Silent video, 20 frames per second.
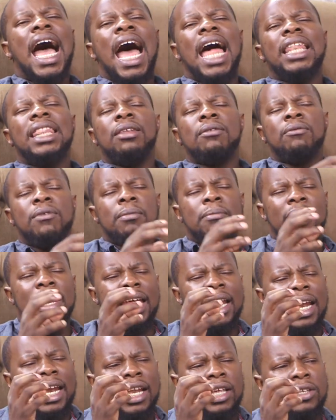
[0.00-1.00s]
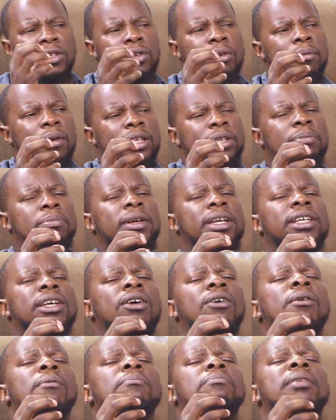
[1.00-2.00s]
and women are under so much
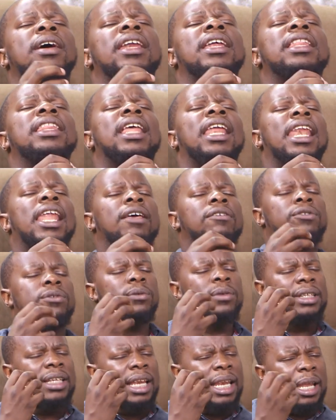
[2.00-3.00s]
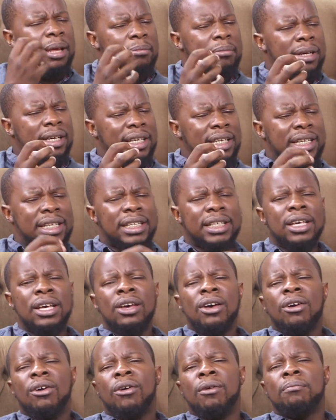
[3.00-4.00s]
pressure comparing their lives to celebrities,
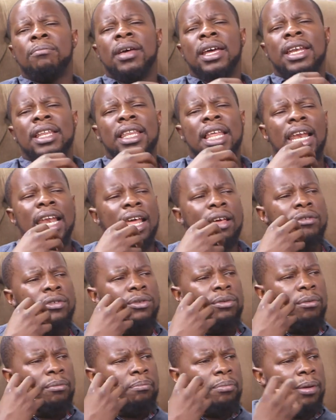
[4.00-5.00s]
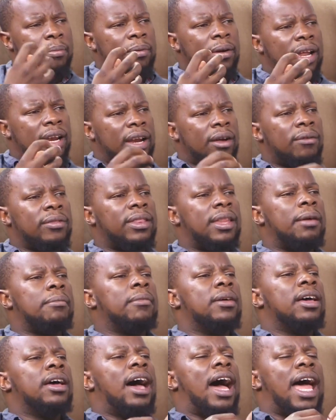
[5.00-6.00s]
comparing their lives to people around
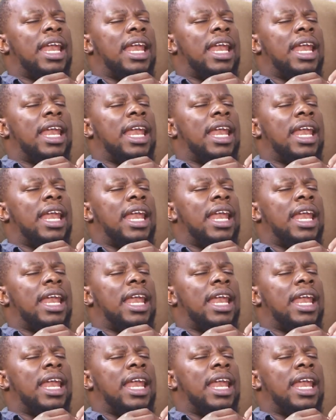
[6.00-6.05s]
them.